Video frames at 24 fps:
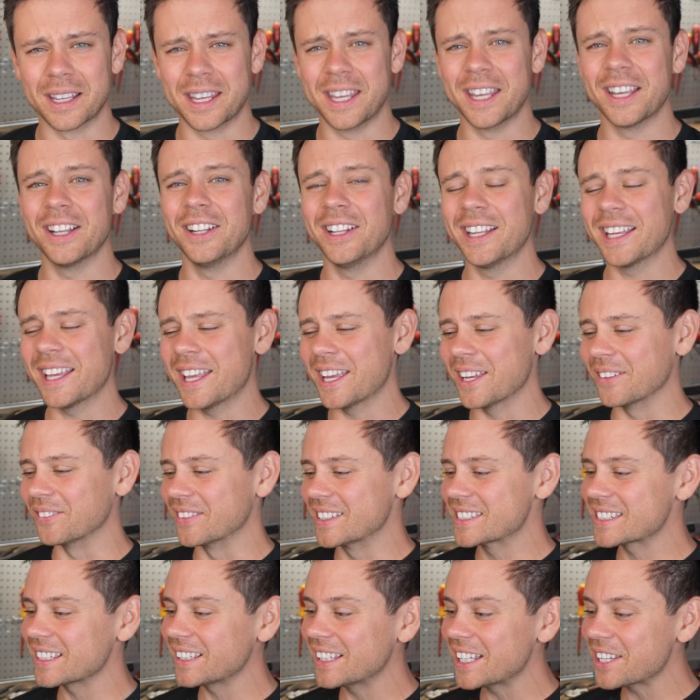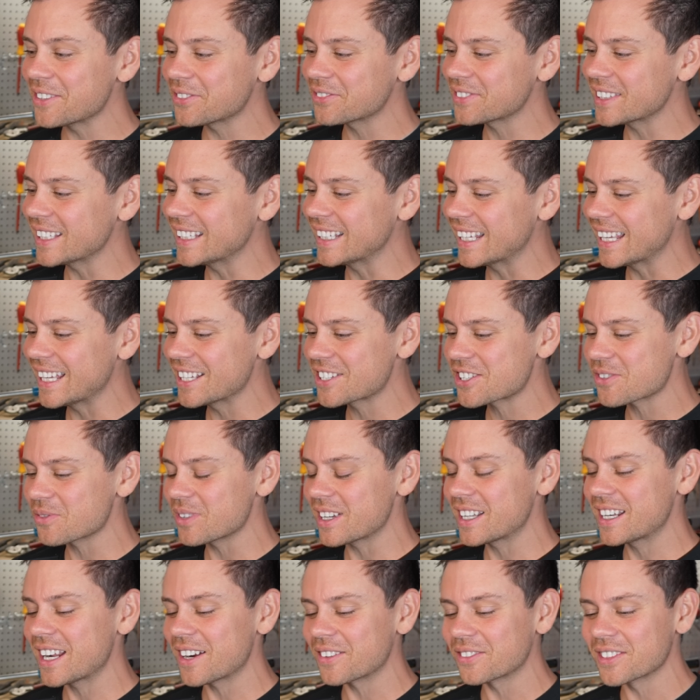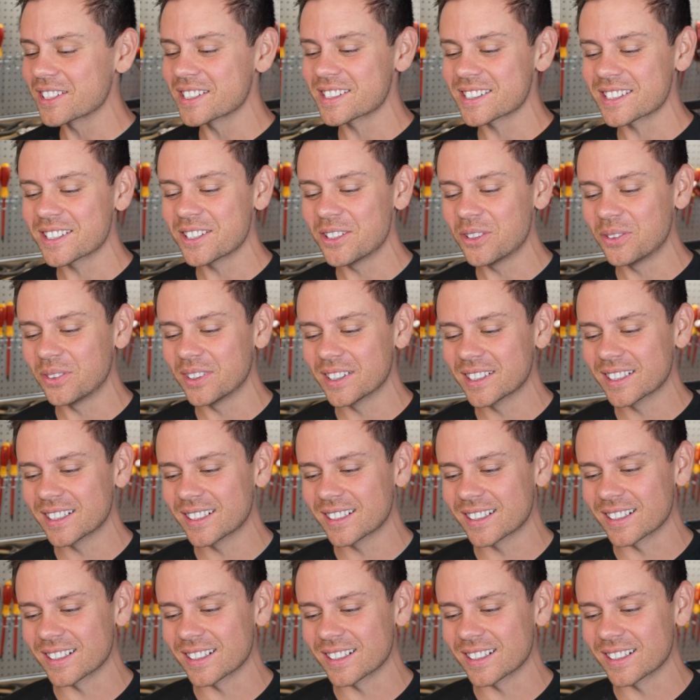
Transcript: killing him. He's lifting each and every single one in